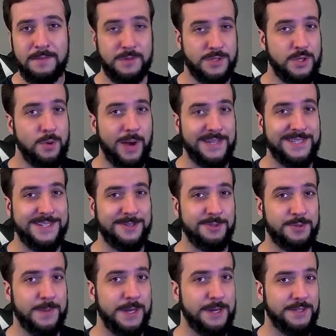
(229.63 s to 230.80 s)
for 2 Icicle
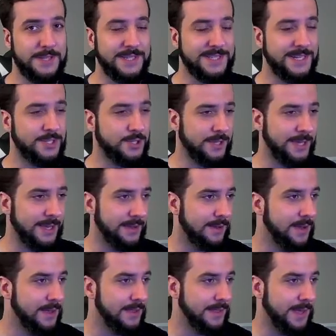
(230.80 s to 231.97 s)
Spears. Essentially,
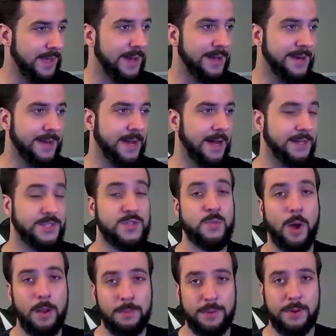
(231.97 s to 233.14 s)
the
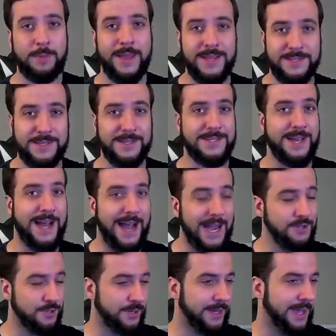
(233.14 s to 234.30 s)
Swampert pacing to
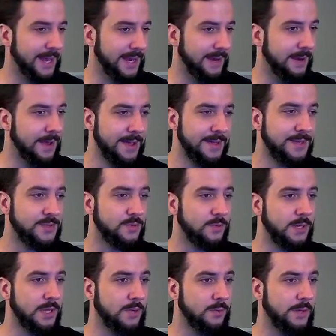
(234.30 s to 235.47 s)
Hydro Cannon. It's
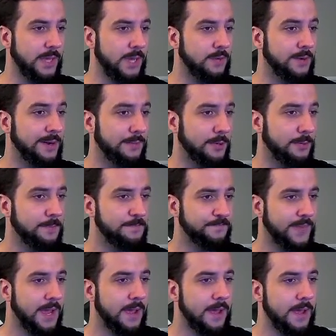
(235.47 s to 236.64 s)
really incredible.
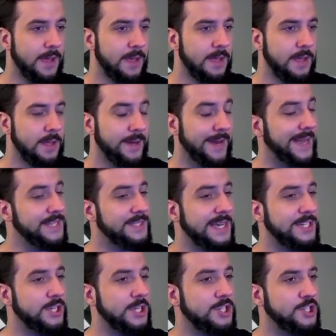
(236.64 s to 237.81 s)
Night
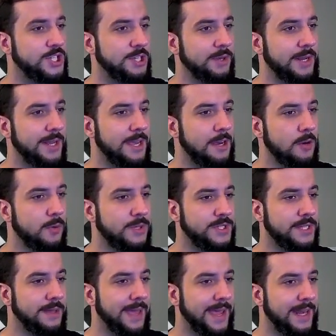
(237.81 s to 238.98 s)
Slash gets shielded here. We're
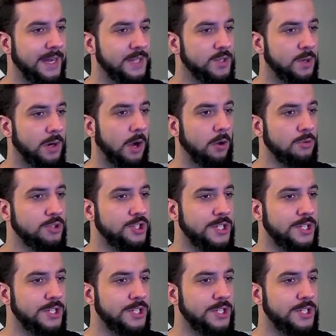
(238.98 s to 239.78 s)
still hanging on to our own